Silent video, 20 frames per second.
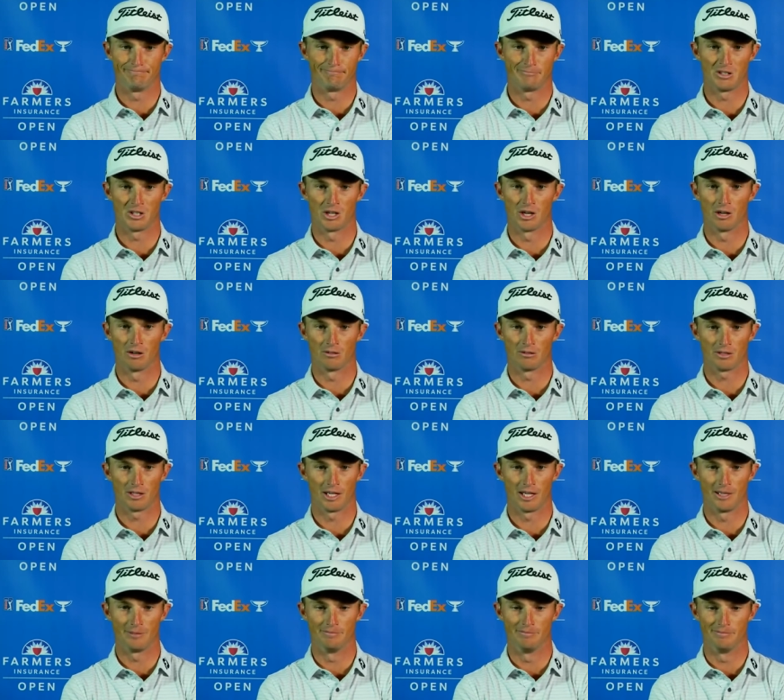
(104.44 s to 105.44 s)
you know,
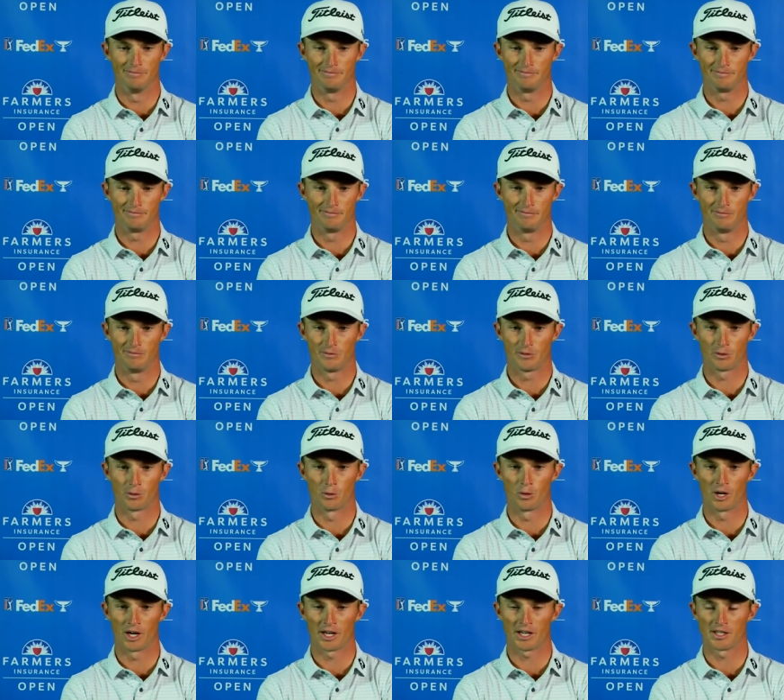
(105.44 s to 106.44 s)
I, for
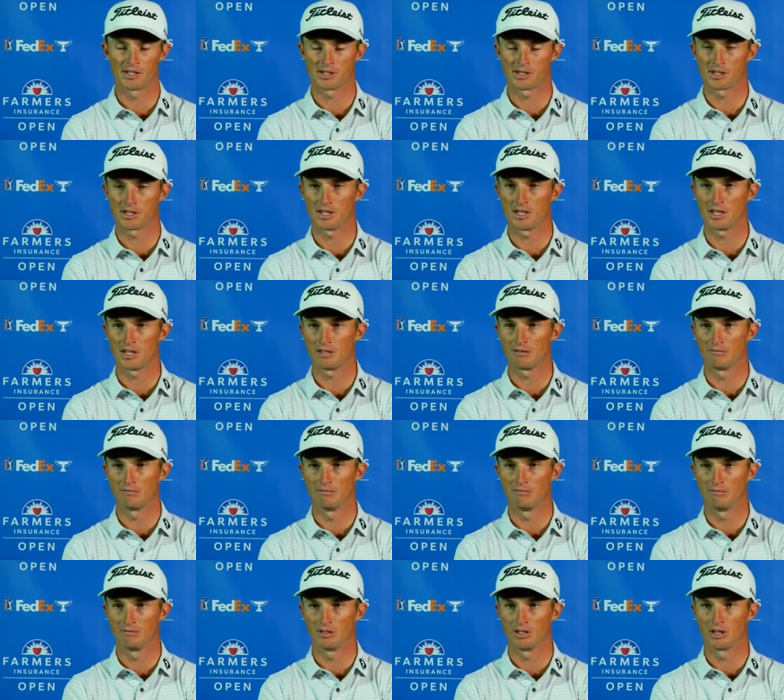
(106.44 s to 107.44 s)
what I could see,
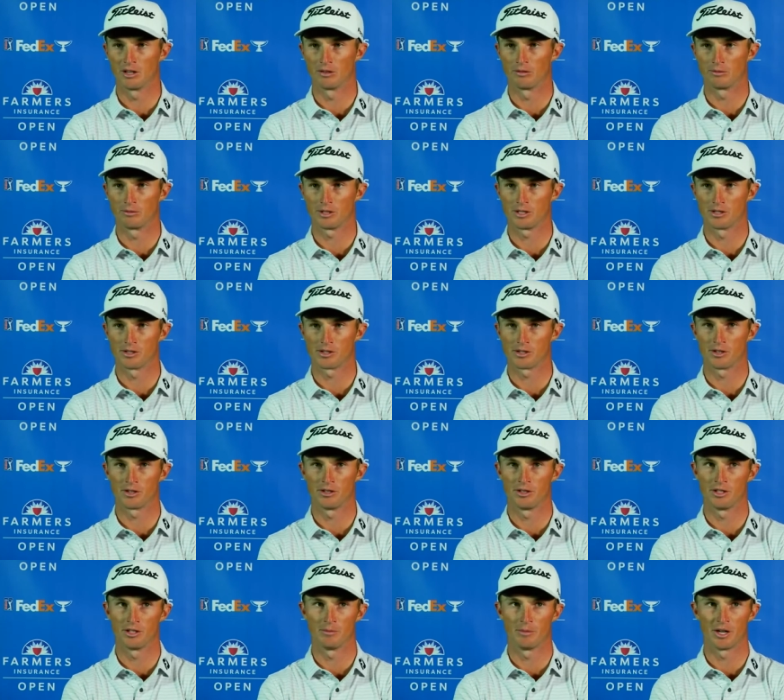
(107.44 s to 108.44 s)
you know,
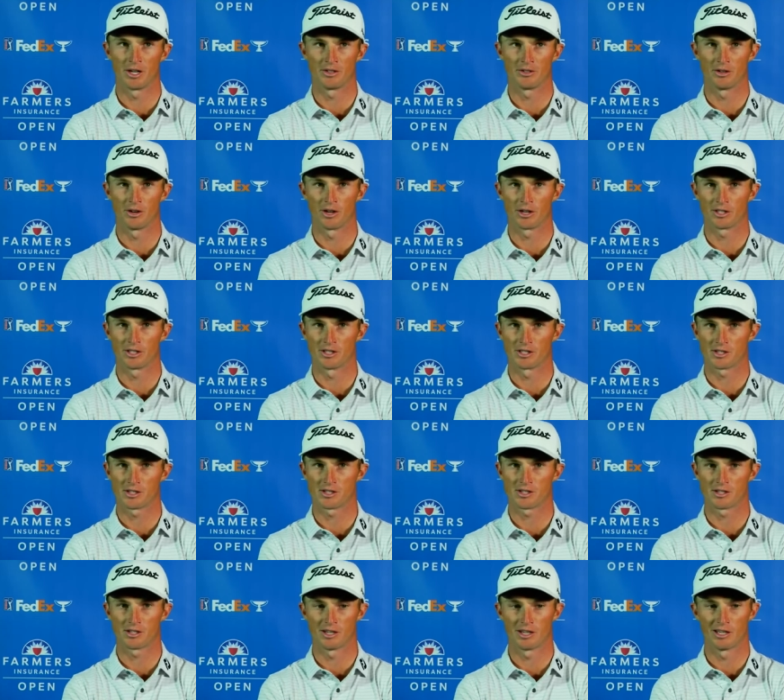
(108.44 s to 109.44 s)
considering the amount of
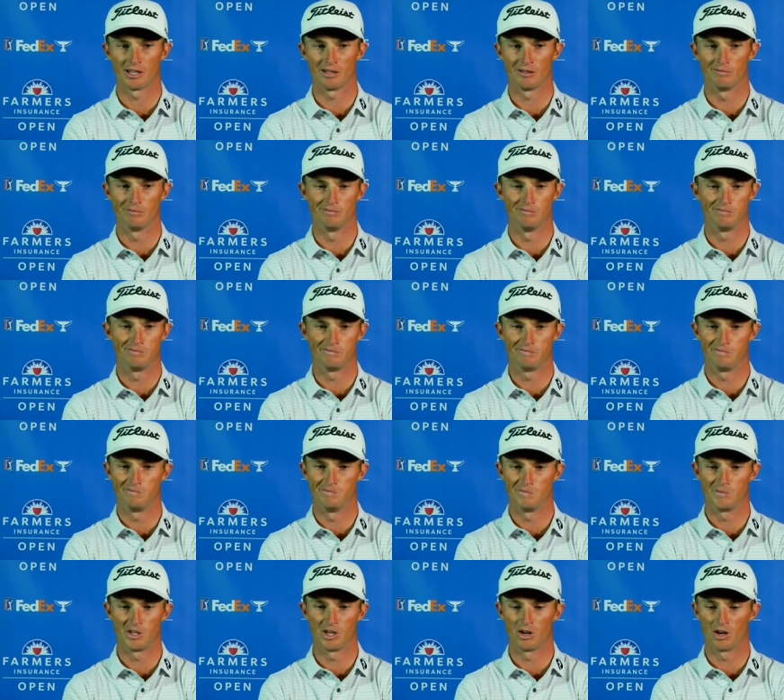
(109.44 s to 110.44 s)
darkness, uh,
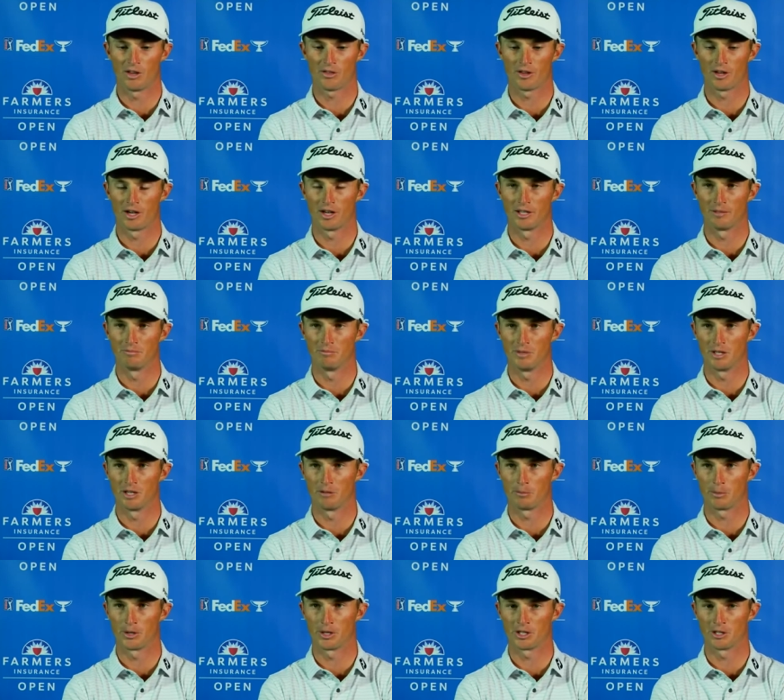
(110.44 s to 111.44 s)
you know, I thought I hit a
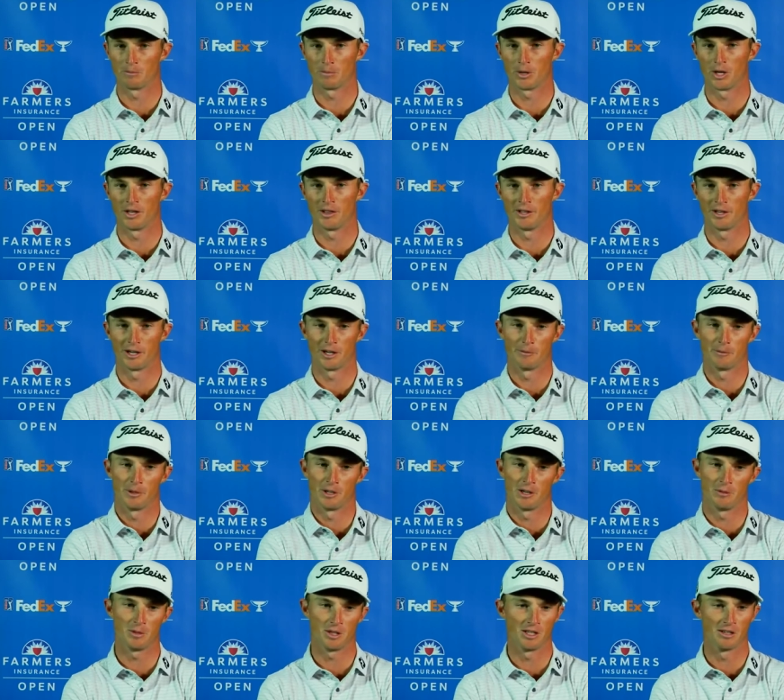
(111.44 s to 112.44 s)
pretty good putt in there.
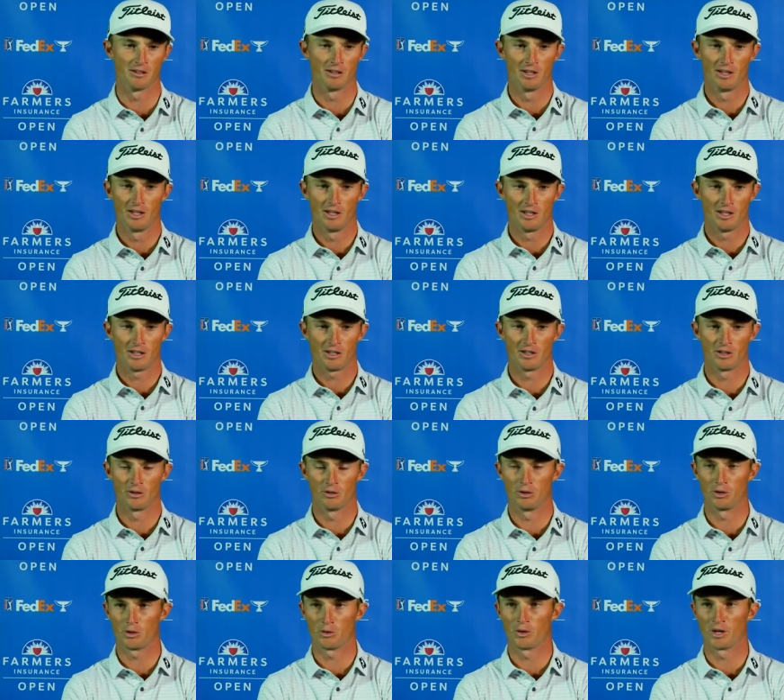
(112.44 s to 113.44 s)
But I mean, you know,
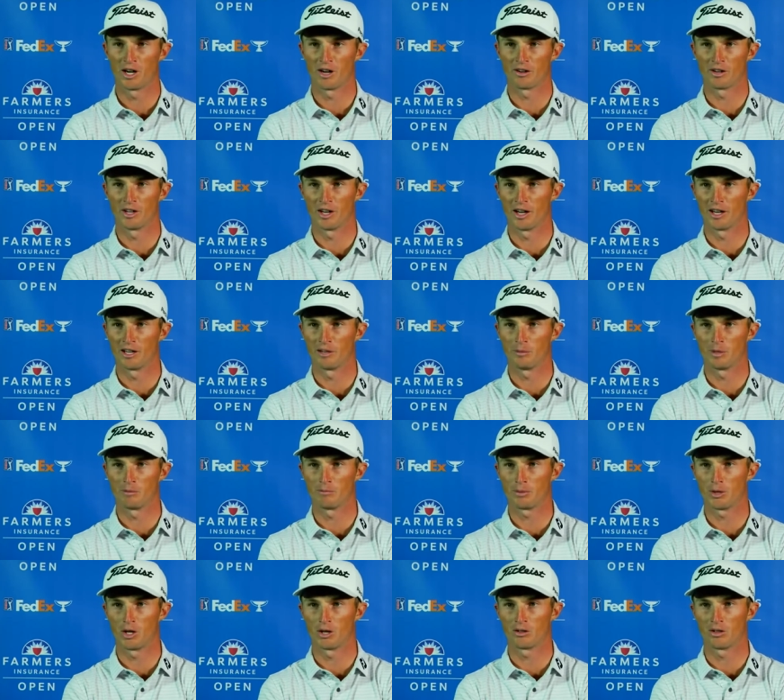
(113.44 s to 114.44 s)
Luke went out and got it. I mean,
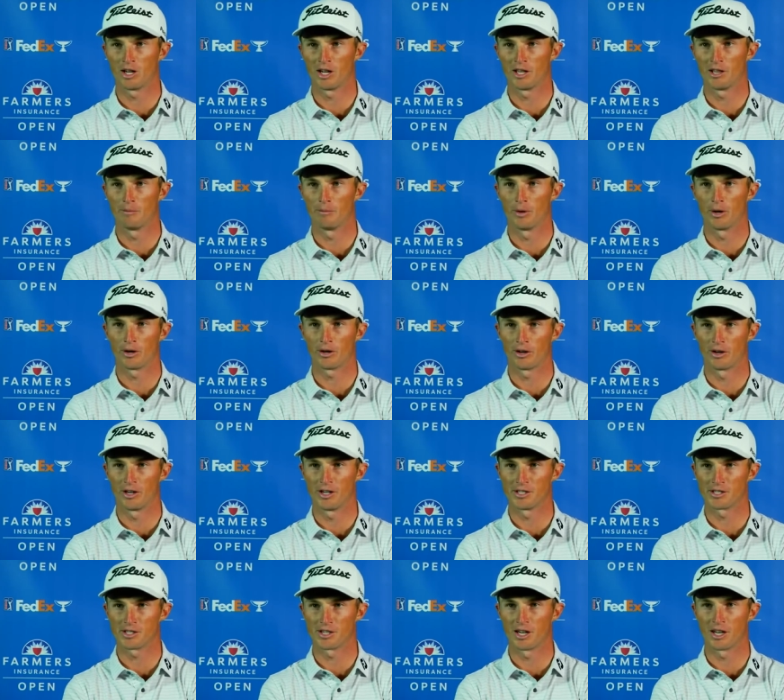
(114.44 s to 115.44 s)
plug line the bunker,
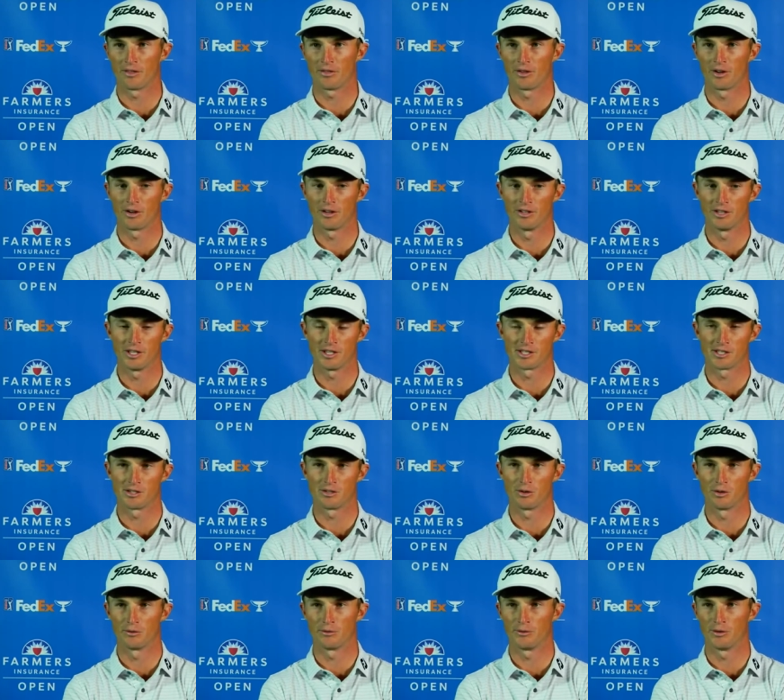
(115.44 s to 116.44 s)
hits it out there, then hits it
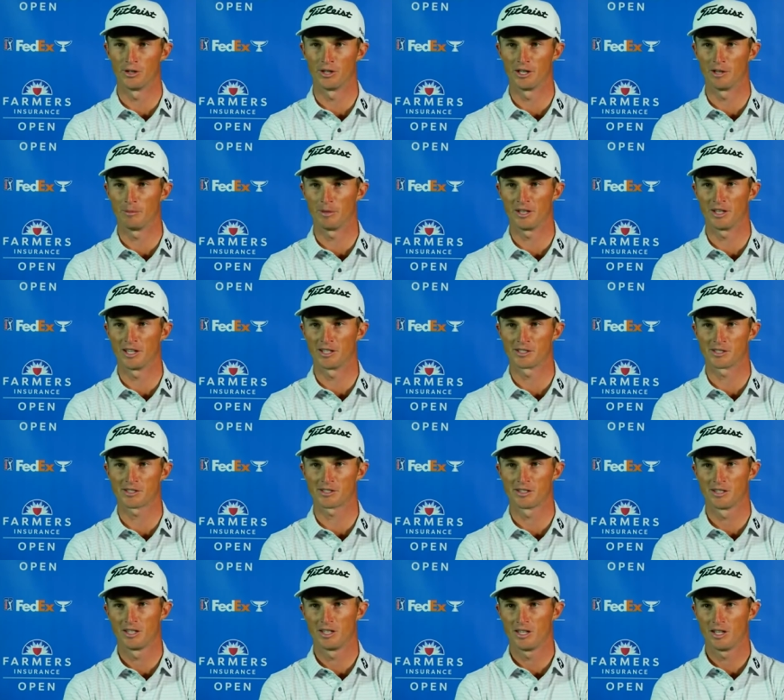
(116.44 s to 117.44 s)
to a foot. I mean,
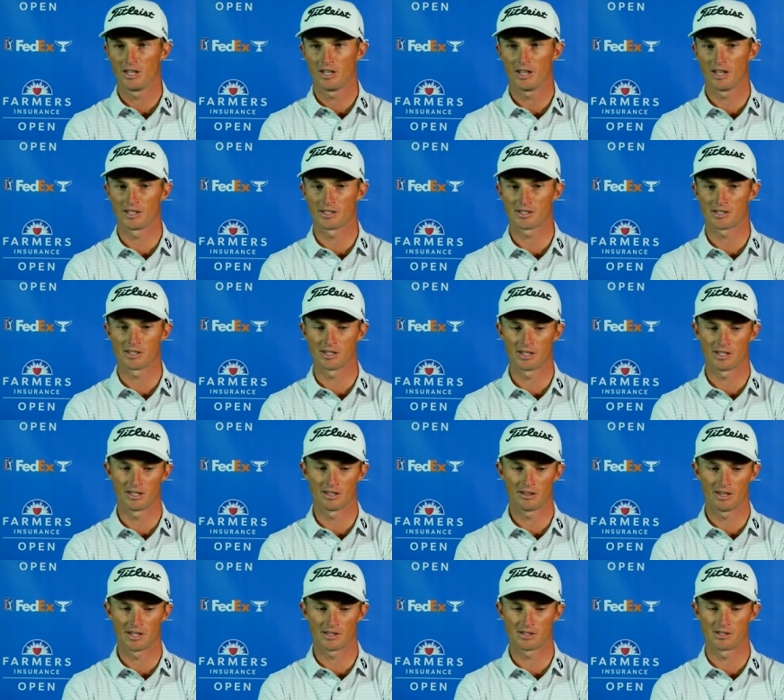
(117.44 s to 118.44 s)
that's that's a,
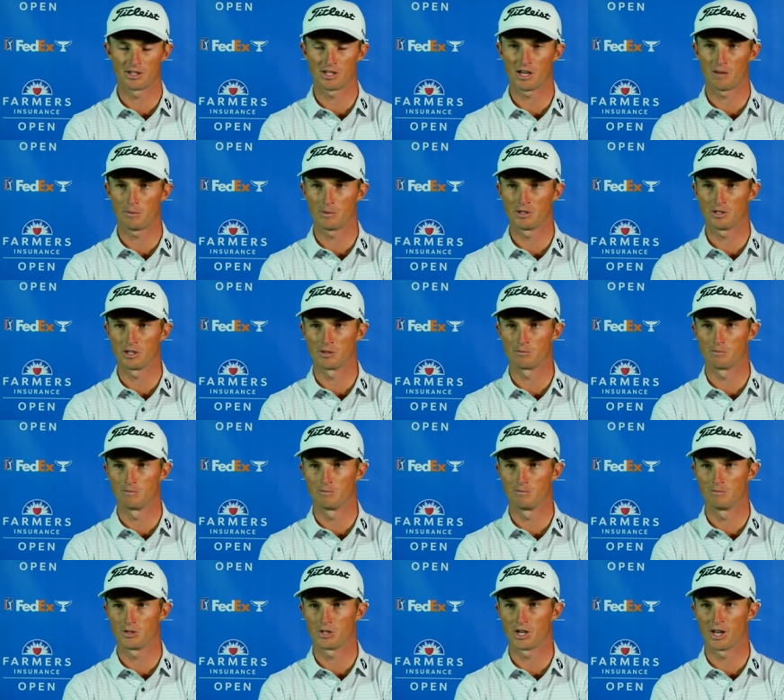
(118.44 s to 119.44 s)
that's a championship
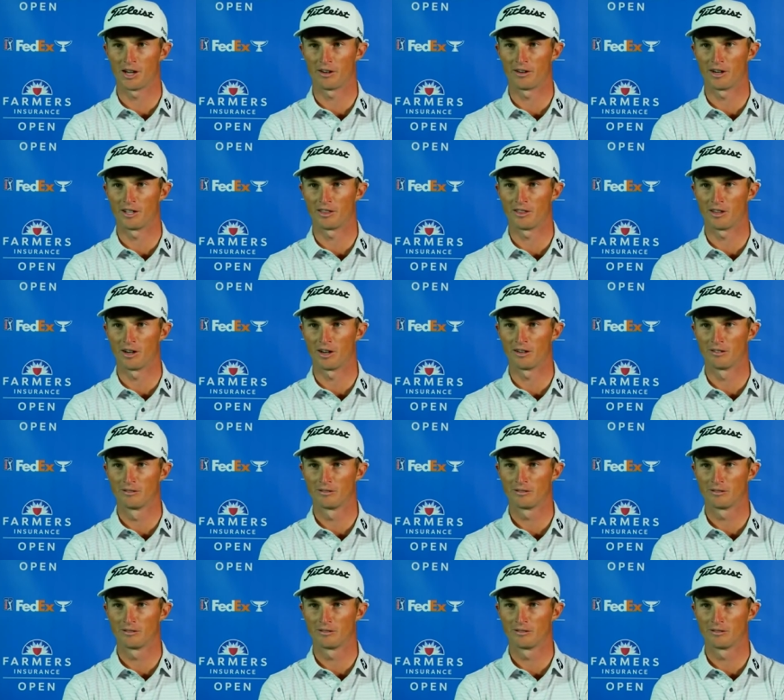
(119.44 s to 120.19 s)
shot right there.